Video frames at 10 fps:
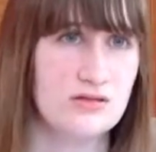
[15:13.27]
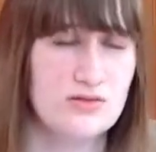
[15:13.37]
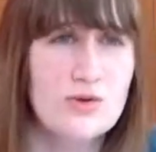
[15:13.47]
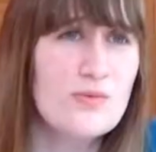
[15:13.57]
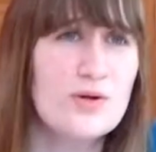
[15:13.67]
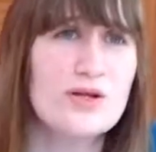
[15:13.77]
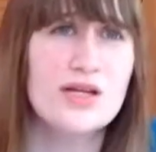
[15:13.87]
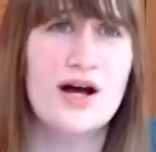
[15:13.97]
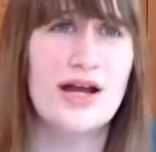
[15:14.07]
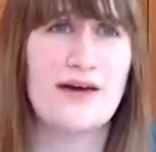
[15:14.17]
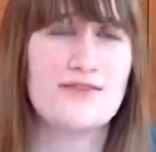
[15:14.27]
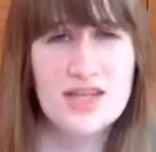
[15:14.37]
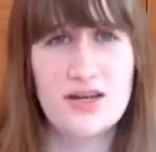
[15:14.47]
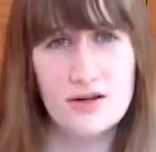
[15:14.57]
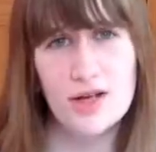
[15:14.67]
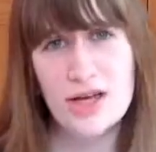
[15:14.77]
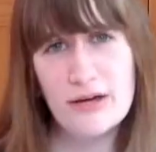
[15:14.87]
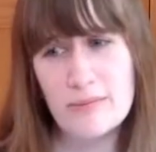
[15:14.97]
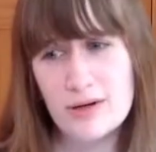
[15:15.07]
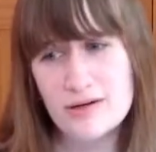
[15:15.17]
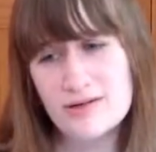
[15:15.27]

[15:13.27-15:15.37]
Do I really not have to kill him?